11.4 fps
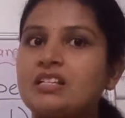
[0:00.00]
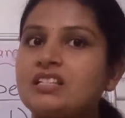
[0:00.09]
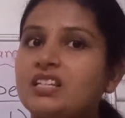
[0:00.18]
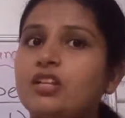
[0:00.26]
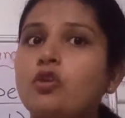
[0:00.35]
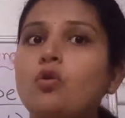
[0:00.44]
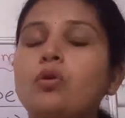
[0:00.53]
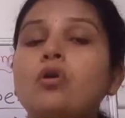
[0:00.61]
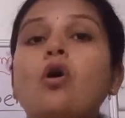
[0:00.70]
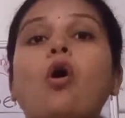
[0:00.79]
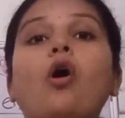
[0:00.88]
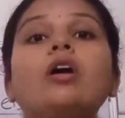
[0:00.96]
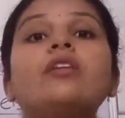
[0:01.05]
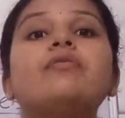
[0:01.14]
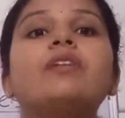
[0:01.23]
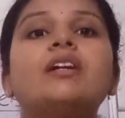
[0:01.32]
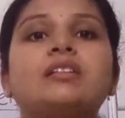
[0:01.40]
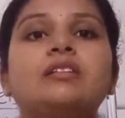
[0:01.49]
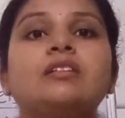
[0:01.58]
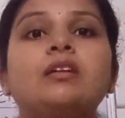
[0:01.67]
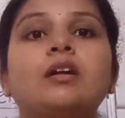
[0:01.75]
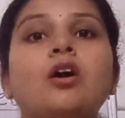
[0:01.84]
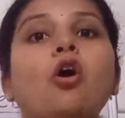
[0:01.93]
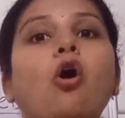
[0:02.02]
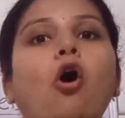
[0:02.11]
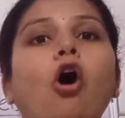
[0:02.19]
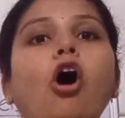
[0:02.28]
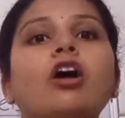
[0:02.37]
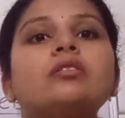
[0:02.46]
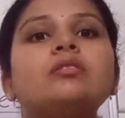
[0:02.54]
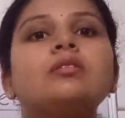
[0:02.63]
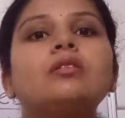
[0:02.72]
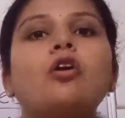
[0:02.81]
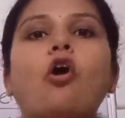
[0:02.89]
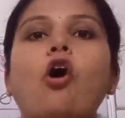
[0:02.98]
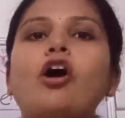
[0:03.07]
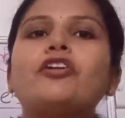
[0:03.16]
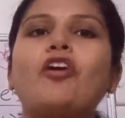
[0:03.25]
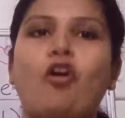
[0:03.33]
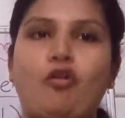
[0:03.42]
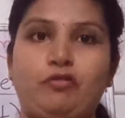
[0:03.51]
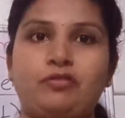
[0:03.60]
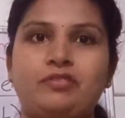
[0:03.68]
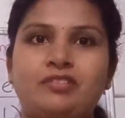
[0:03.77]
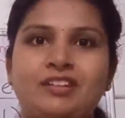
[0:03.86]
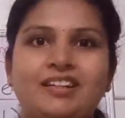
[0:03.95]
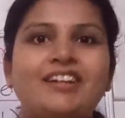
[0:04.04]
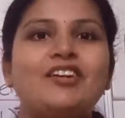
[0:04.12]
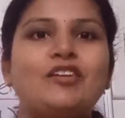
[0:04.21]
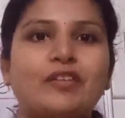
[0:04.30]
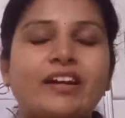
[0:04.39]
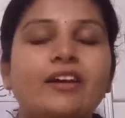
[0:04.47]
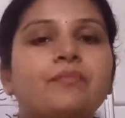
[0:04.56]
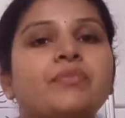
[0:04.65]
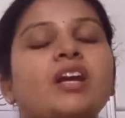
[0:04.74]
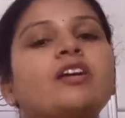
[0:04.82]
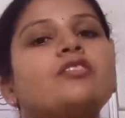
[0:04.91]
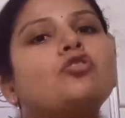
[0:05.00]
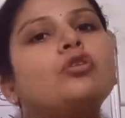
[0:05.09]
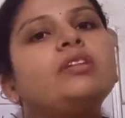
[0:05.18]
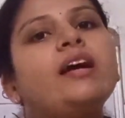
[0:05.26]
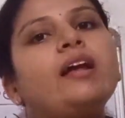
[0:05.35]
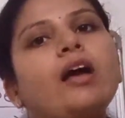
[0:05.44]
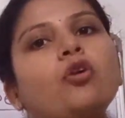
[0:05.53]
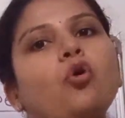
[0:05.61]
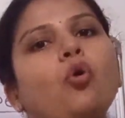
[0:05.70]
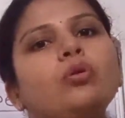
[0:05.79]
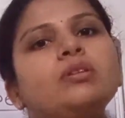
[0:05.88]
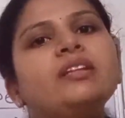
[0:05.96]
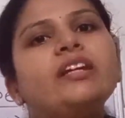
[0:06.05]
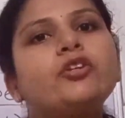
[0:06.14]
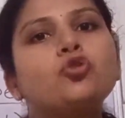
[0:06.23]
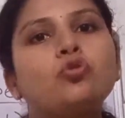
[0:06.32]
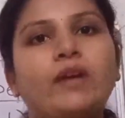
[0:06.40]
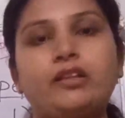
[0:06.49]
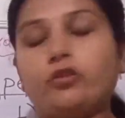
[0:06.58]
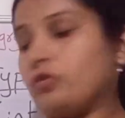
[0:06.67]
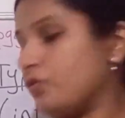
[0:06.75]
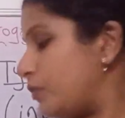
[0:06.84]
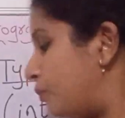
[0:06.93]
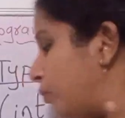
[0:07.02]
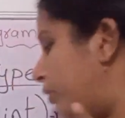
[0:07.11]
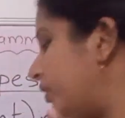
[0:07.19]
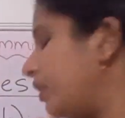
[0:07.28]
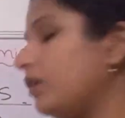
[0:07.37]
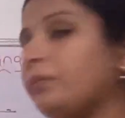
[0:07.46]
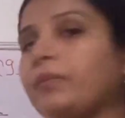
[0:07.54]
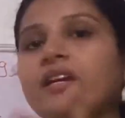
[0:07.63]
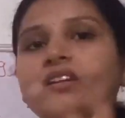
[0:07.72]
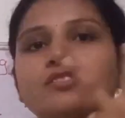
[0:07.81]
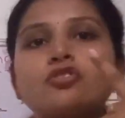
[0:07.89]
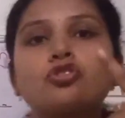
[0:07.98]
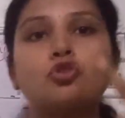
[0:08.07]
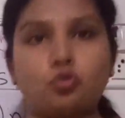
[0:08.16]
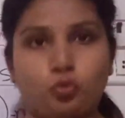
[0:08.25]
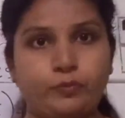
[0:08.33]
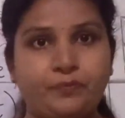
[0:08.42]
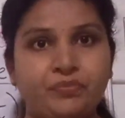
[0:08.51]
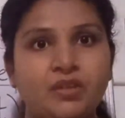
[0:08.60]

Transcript: 0 or 1, on or off. Okay, so there are only two values. Boolean means two.